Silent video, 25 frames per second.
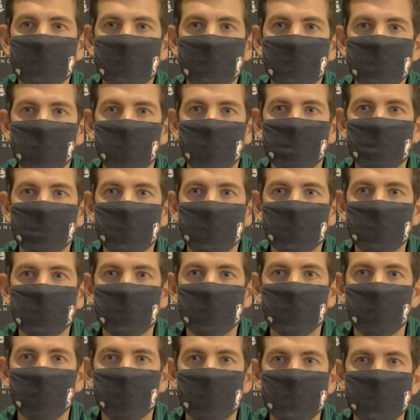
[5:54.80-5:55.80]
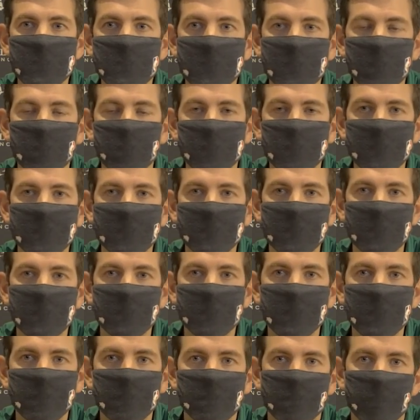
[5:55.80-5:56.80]
building towards that. We're not there yet.
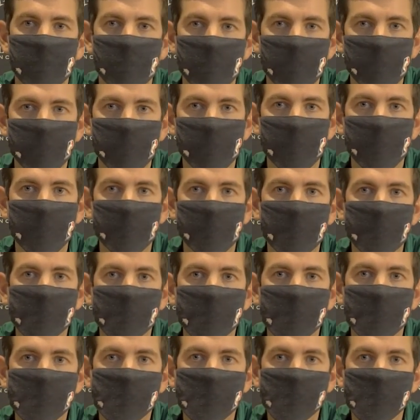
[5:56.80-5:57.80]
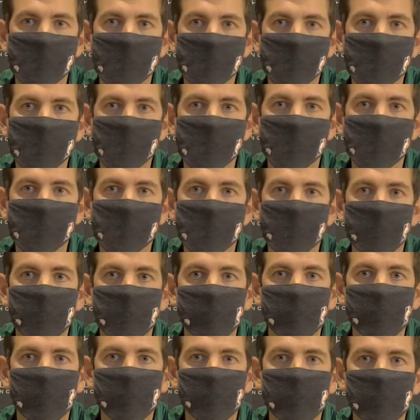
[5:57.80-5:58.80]
All right, we'll wrap it up right
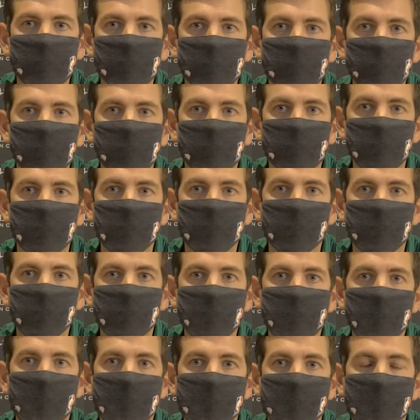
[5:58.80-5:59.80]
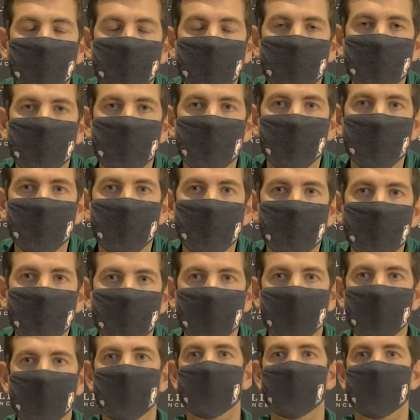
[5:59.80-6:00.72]
there. Thanks, Coach. Mm-hmm.